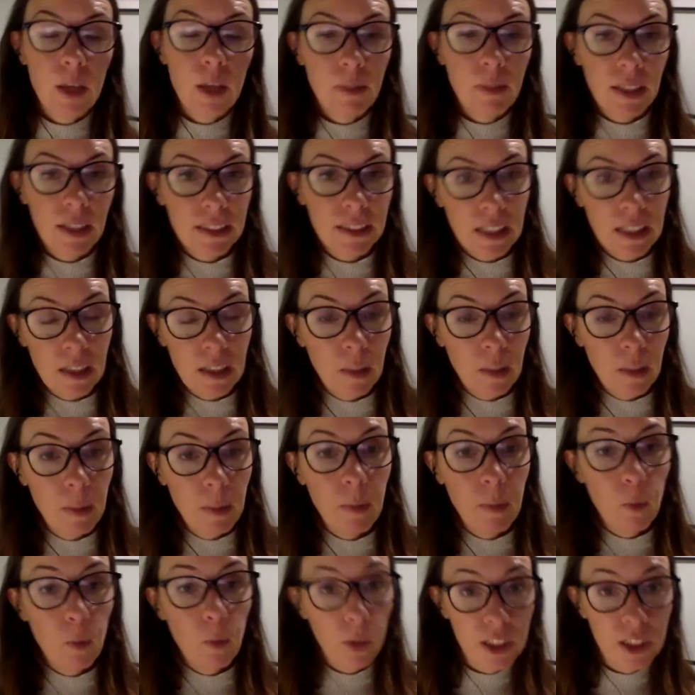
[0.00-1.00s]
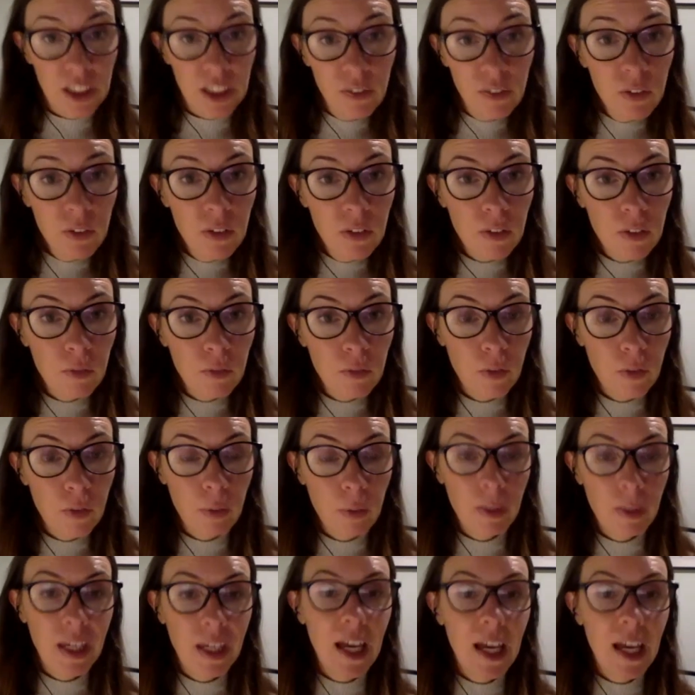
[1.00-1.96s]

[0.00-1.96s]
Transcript: that's a little bit more difficult for me.